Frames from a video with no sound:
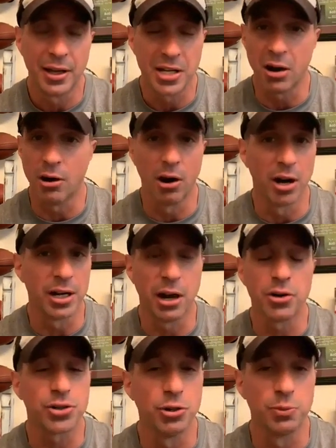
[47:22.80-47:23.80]
Y'all are, and
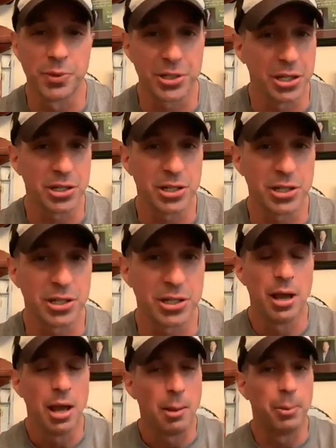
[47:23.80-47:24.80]
y'all are superstitious.
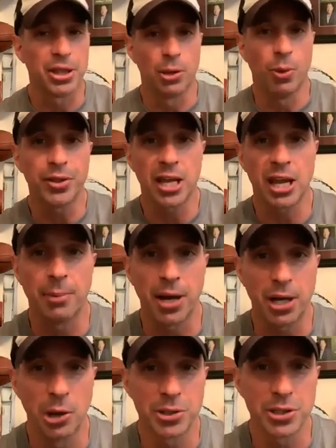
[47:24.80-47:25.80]
And, but the one thing
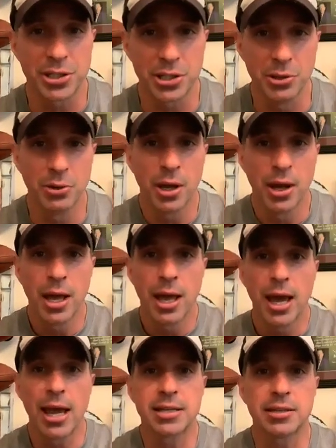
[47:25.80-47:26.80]
about coaches, too,
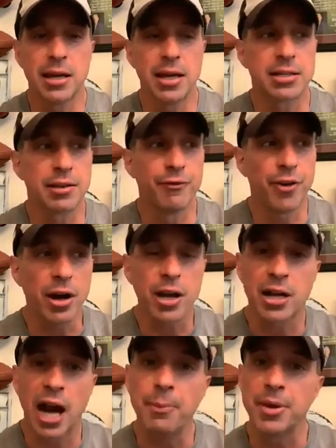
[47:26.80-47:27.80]
it's it's a very
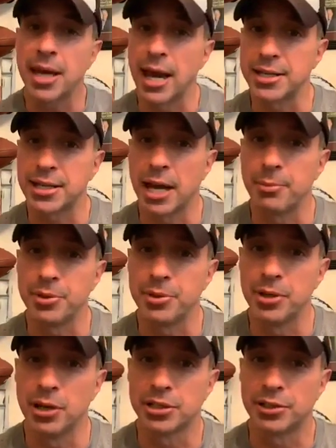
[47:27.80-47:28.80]
copycat type
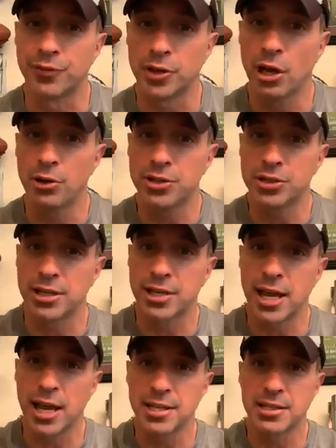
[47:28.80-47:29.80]
deal, because if a coach says,
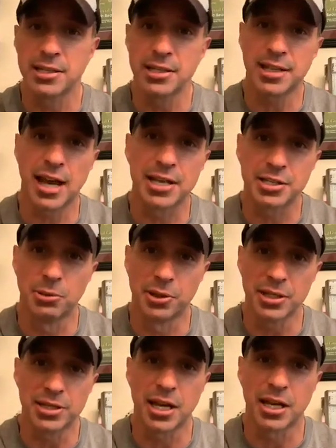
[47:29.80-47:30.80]
hey, I see this guy's
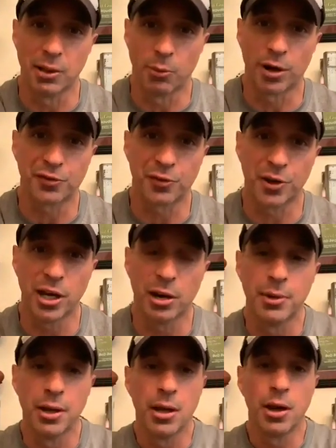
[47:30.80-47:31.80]
doing this thing, and it works for
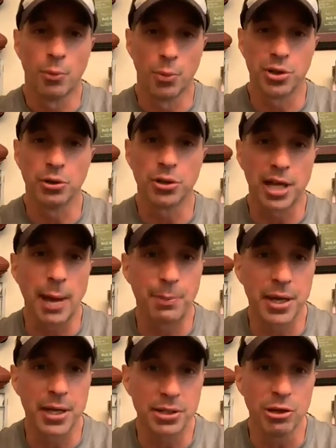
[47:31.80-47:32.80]
him, well, you'll
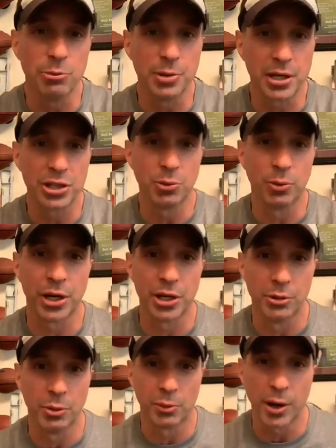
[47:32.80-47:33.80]
adapt that, too, because you want to
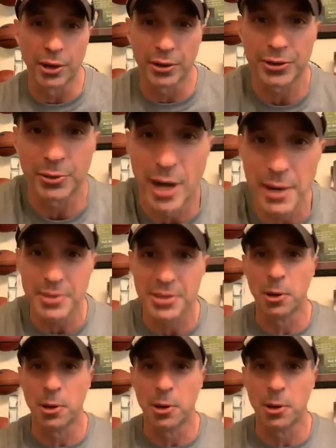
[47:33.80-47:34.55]
do what works, right?